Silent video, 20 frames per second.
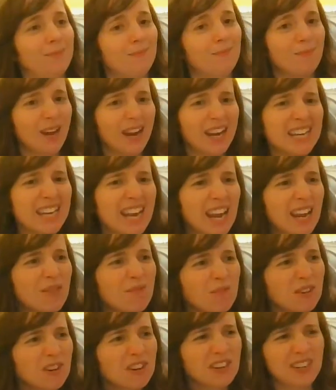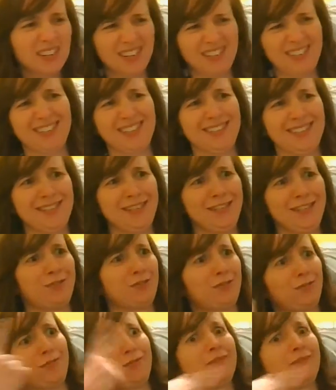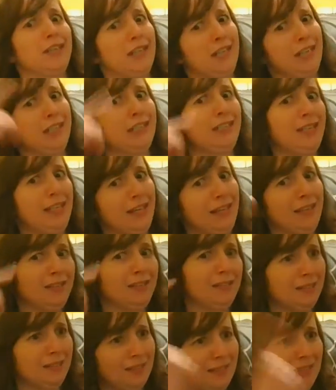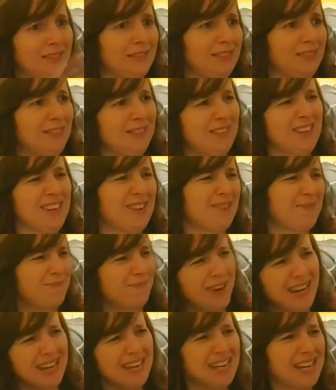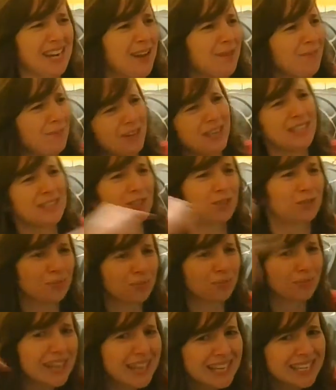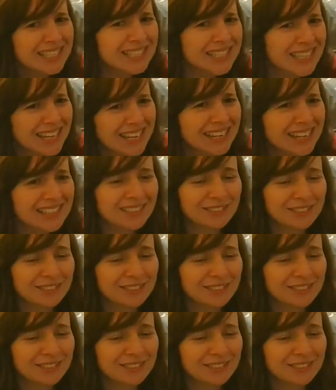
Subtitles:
My neighbor, he's crazy. My neighbor, he's crazy.